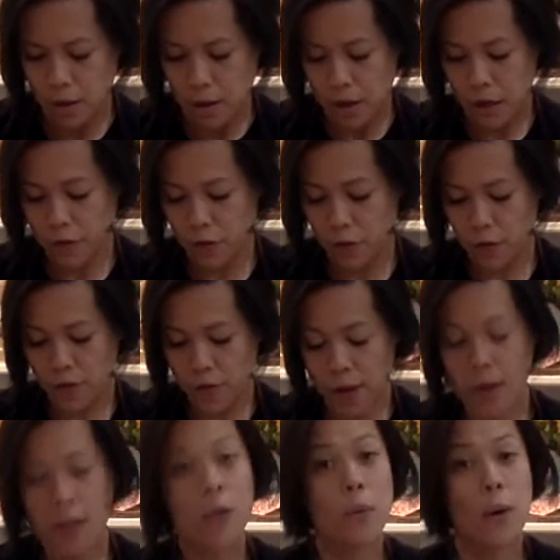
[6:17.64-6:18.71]
And if you have
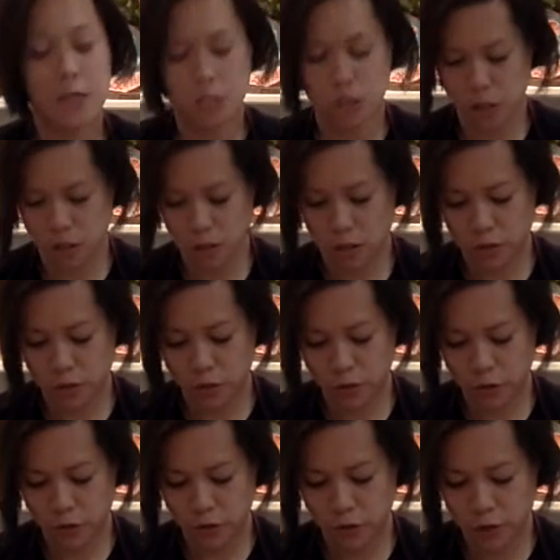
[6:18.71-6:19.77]
any questions, feel
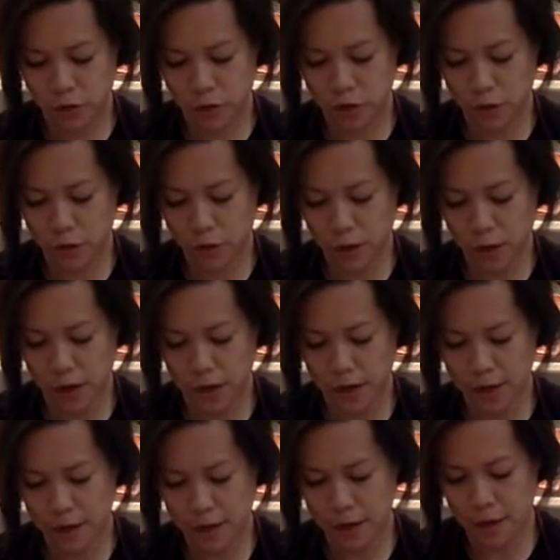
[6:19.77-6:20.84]
free to write
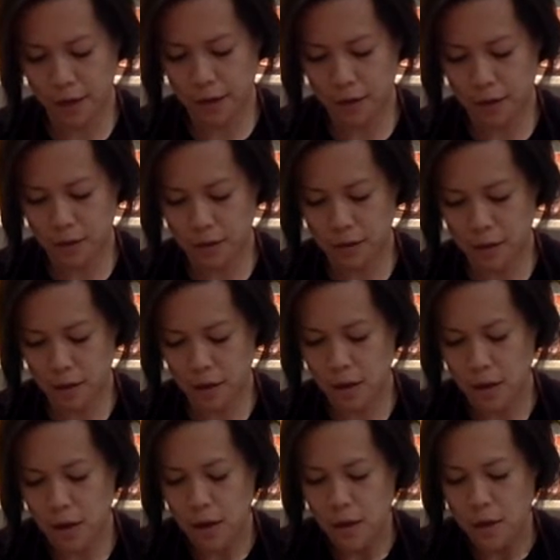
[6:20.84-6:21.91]
in
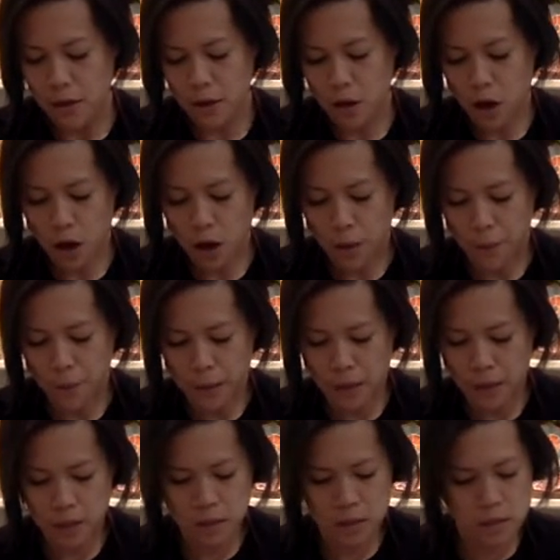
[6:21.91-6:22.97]
the
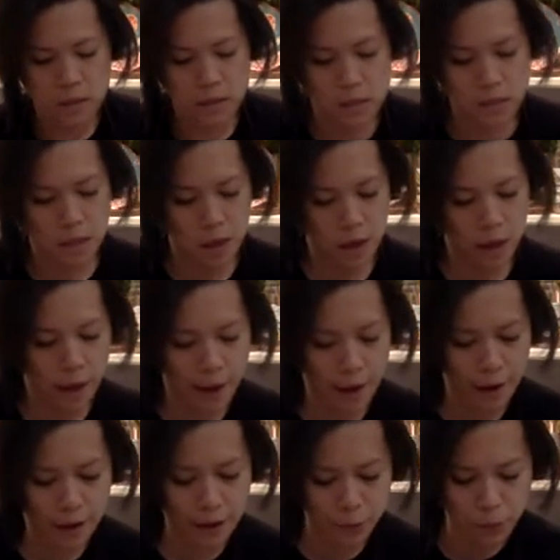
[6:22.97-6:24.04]
comments.
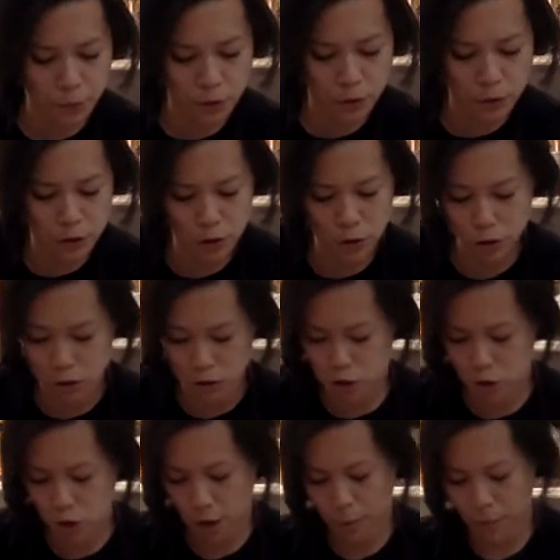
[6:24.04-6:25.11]
I will
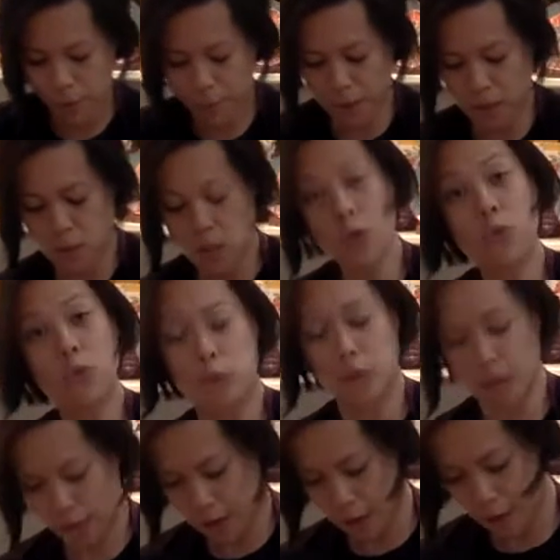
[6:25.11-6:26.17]
try my best to
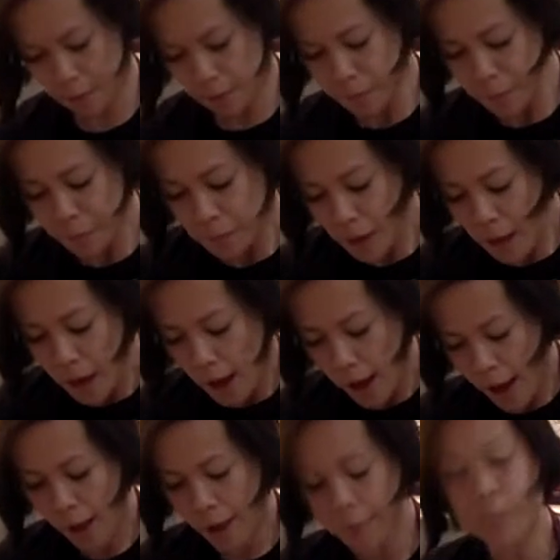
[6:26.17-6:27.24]
read it
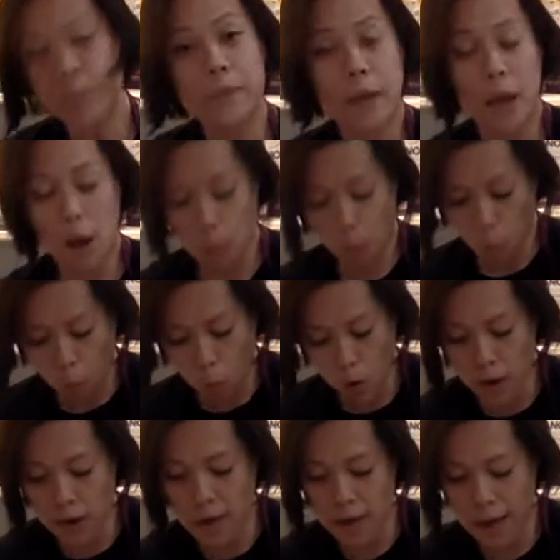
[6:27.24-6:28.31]
now
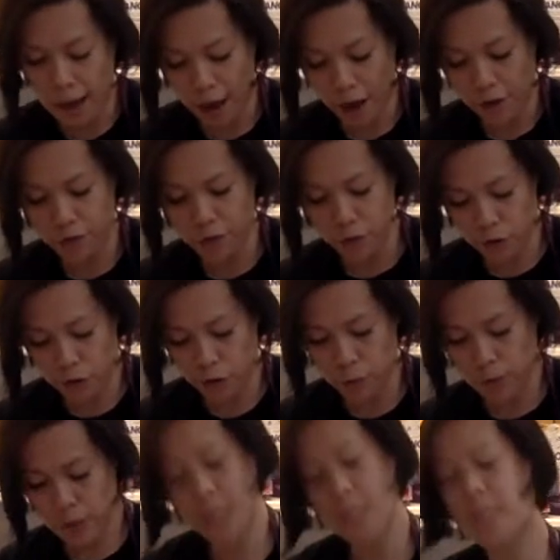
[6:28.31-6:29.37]
or after the
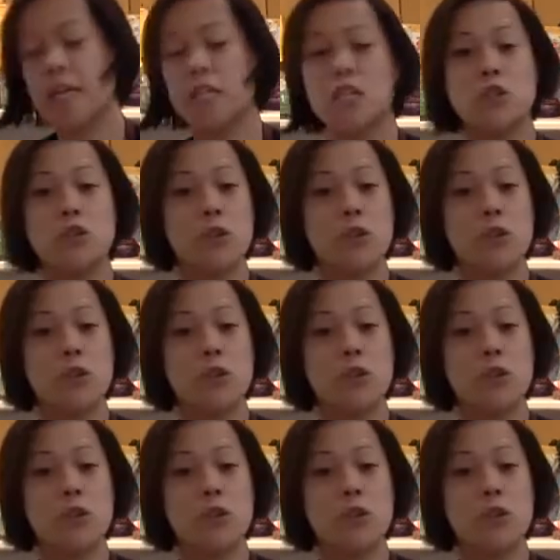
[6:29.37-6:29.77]
presentation.